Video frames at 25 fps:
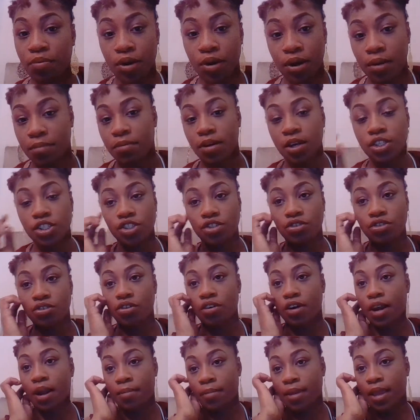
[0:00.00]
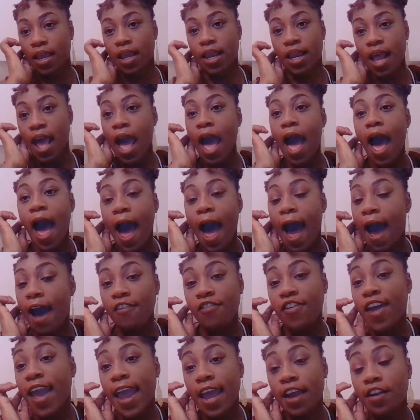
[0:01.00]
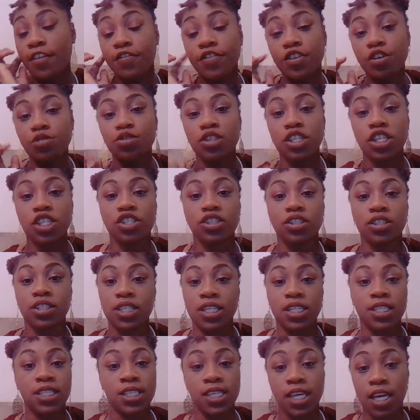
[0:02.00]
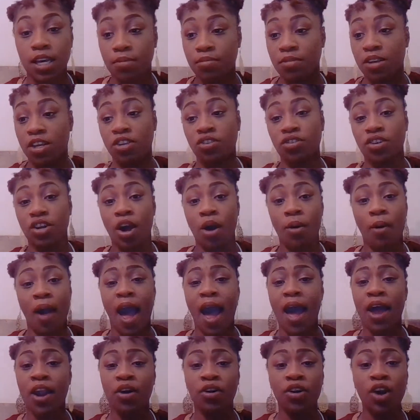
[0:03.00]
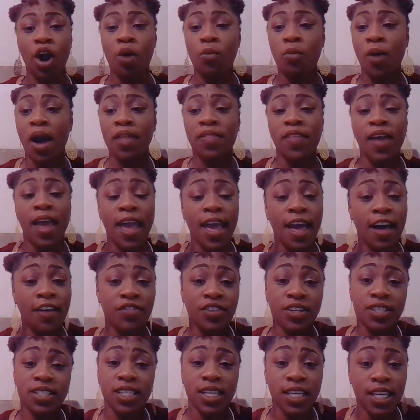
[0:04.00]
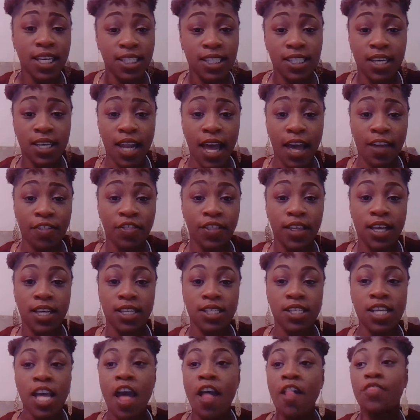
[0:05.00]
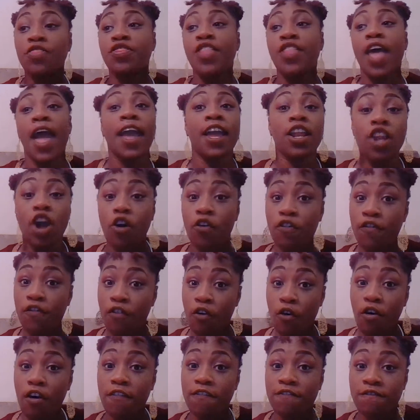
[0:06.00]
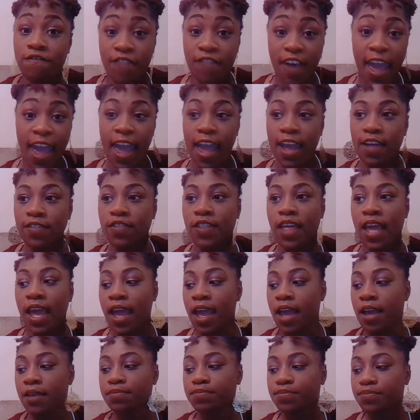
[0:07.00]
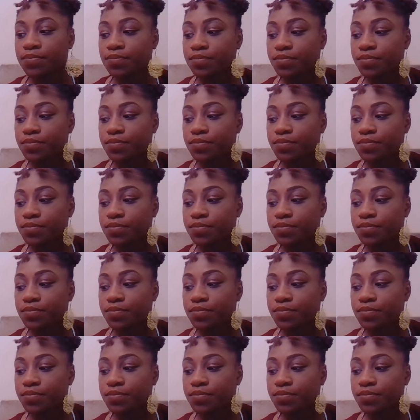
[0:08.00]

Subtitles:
pretty much. You know what I mean? I've had a few teachers that tell me, you know, I don't know why they have this lesson like this. They know for a fact that